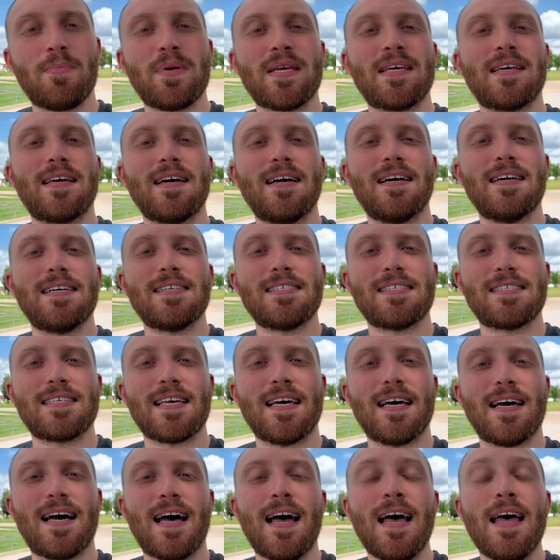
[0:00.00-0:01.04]
because
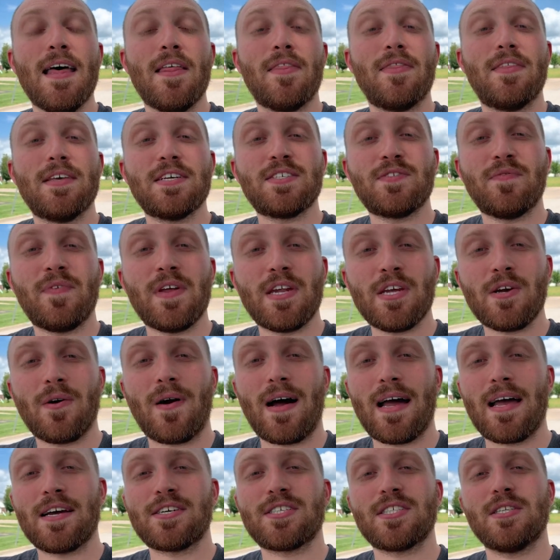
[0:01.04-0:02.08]
this video
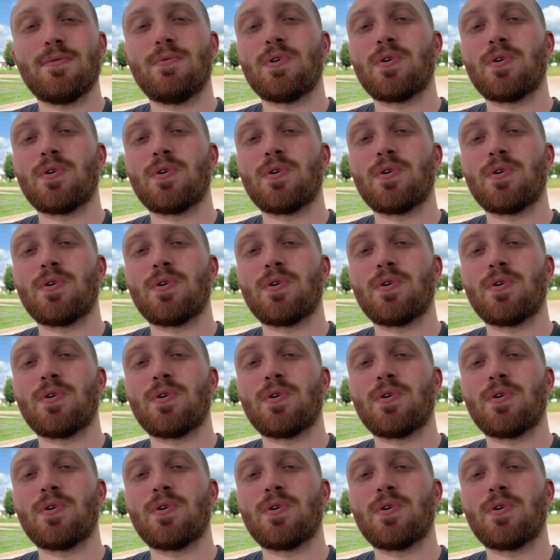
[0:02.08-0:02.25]
I actually